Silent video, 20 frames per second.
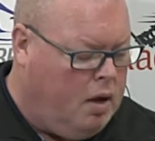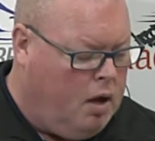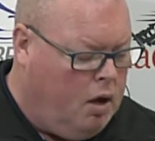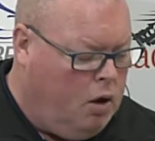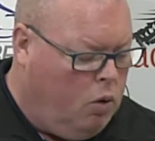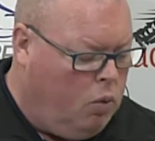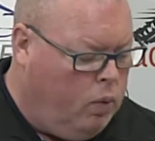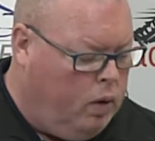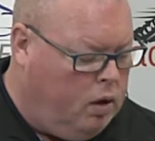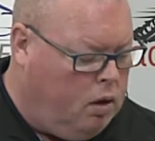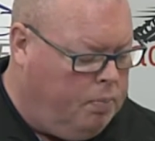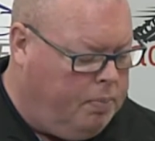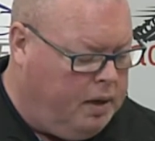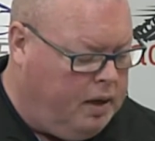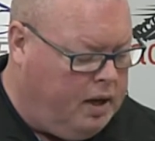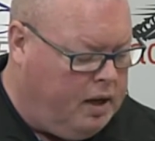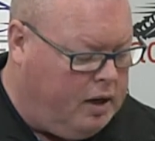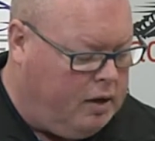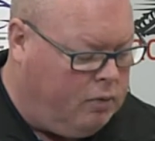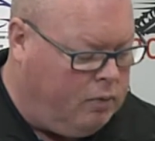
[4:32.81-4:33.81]
will
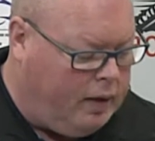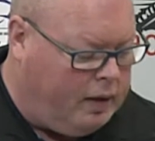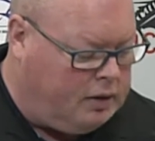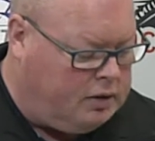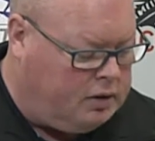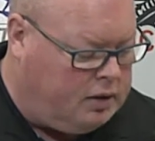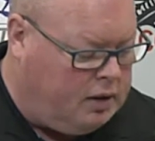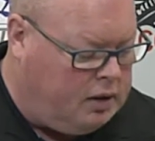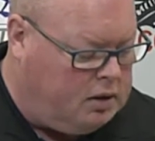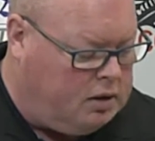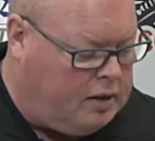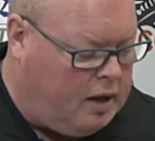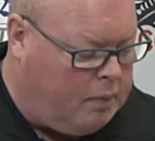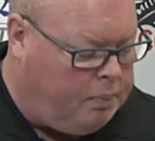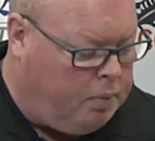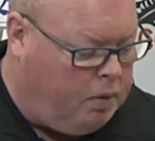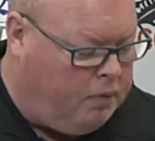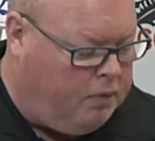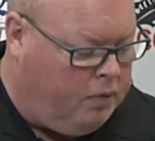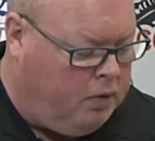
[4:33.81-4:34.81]
begin in race 6, that
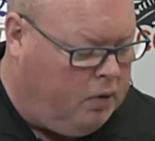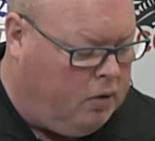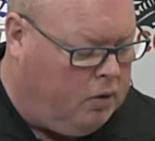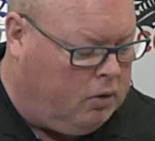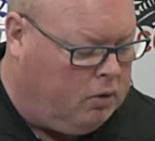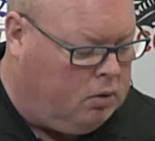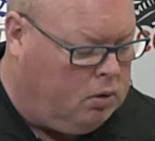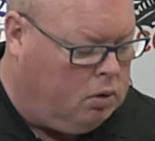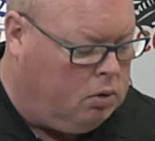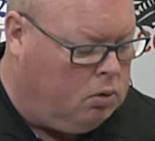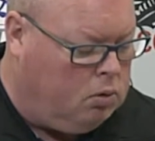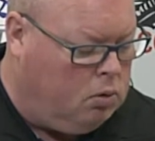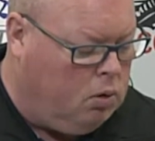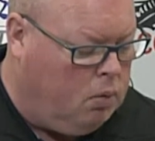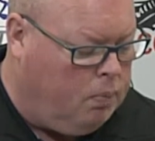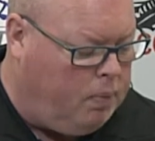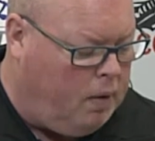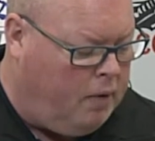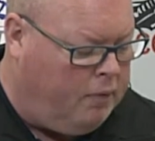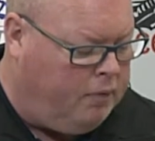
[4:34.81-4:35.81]
preferred 2 group of